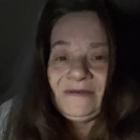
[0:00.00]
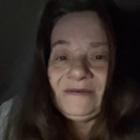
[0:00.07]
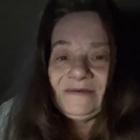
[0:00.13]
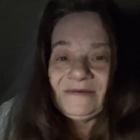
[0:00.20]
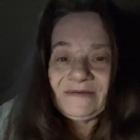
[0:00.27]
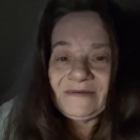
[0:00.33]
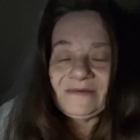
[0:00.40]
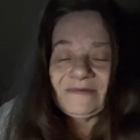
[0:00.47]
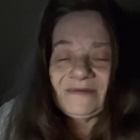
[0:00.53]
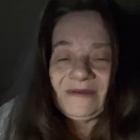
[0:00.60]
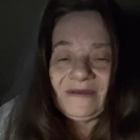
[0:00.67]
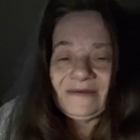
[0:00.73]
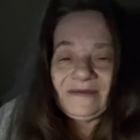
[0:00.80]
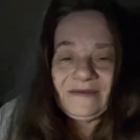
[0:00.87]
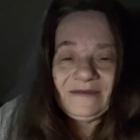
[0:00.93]
So
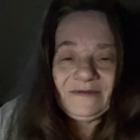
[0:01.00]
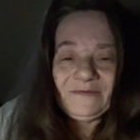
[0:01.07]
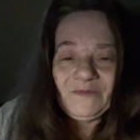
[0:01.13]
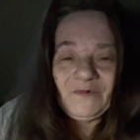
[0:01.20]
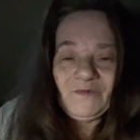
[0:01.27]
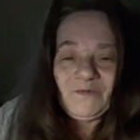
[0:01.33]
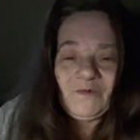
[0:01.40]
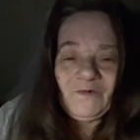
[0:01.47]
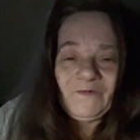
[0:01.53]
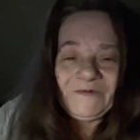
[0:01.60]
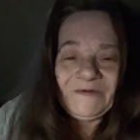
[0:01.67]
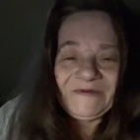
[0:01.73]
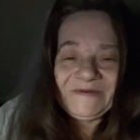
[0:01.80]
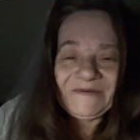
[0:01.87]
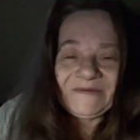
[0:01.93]
yeah, animal
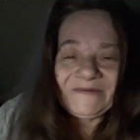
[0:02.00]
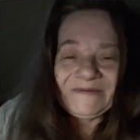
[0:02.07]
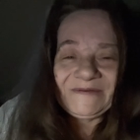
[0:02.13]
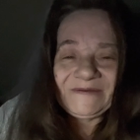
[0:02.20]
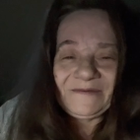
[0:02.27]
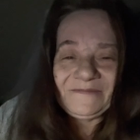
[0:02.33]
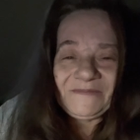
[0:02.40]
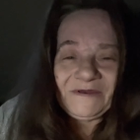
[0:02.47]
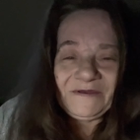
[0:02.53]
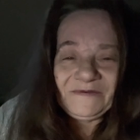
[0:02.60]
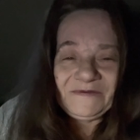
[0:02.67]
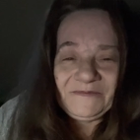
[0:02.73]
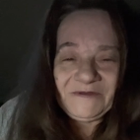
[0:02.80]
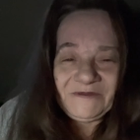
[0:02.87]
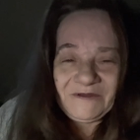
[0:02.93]
movies could
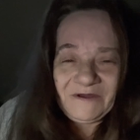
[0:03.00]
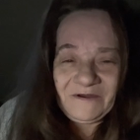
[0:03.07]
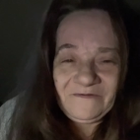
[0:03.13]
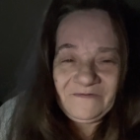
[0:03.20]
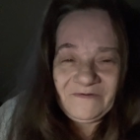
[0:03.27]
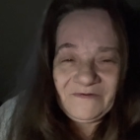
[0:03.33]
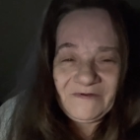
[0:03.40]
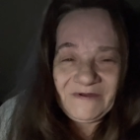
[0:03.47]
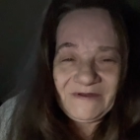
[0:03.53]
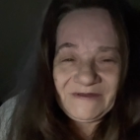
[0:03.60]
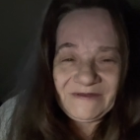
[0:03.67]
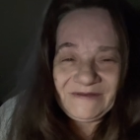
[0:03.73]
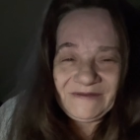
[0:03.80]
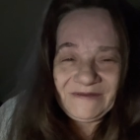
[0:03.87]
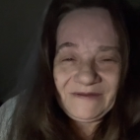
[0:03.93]
sometimes be tough for
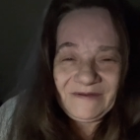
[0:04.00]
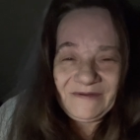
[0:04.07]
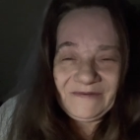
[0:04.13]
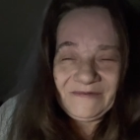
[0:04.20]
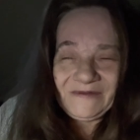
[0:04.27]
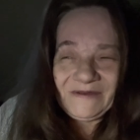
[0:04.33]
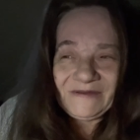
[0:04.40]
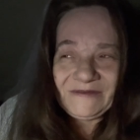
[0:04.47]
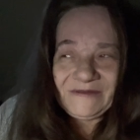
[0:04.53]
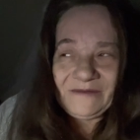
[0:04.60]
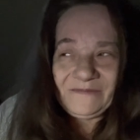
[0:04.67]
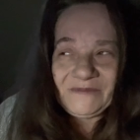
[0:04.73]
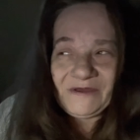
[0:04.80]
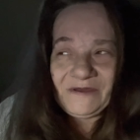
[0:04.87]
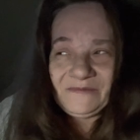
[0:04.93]
us, you know, like
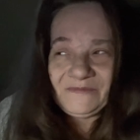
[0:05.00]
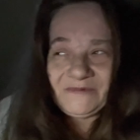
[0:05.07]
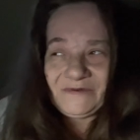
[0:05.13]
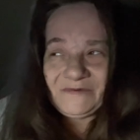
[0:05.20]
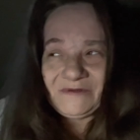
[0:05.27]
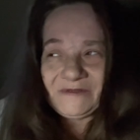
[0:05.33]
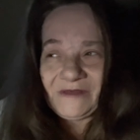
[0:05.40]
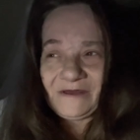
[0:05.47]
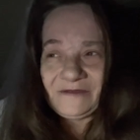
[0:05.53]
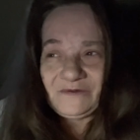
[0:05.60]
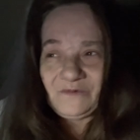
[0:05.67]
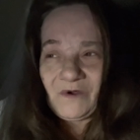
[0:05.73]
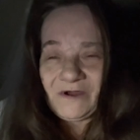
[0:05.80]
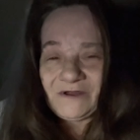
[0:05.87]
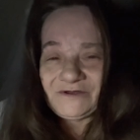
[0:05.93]
sometimes we liked
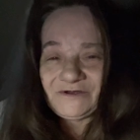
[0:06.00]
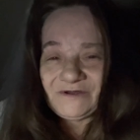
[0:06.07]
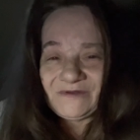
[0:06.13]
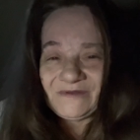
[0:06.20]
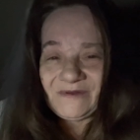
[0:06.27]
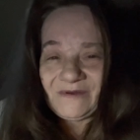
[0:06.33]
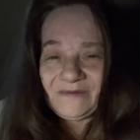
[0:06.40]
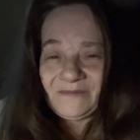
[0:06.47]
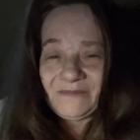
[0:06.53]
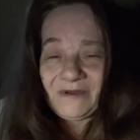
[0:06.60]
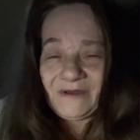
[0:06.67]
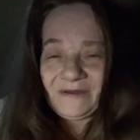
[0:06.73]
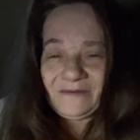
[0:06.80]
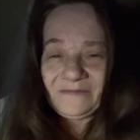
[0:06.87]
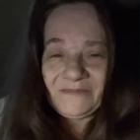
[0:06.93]
watching them
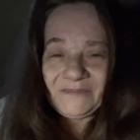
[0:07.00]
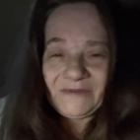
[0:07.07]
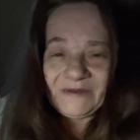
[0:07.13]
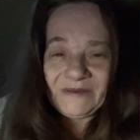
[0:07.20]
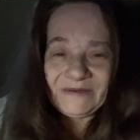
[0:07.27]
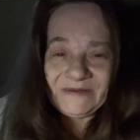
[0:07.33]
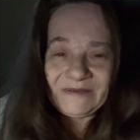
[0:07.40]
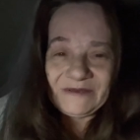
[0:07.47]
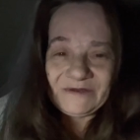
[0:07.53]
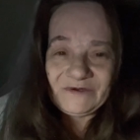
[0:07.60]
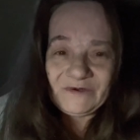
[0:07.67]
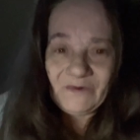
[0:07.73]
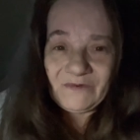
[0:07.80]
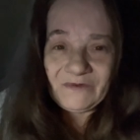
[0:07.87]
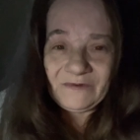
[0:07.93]
um, because they
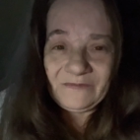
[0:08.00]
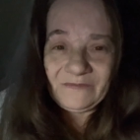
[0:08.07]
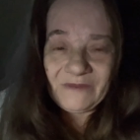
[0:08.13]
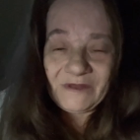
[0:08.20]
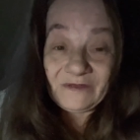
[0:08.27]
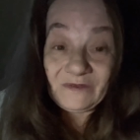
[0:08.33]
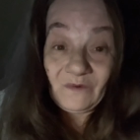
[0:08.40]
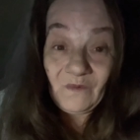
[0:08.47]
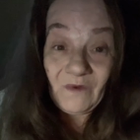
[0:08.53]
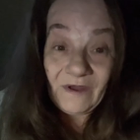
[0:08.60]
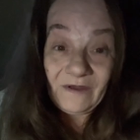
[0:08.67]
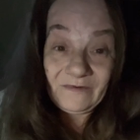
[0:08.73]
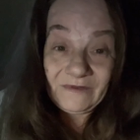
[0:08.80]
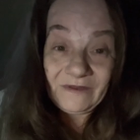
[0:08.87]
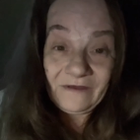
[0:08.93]
showed them like the
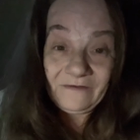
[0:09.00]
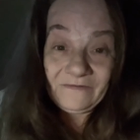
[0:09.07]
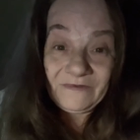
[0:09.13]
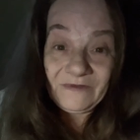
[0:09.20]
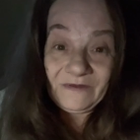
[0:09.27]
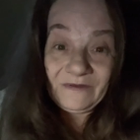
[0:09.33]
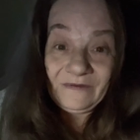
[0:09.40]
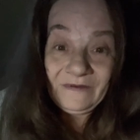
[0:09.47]
wildlife, the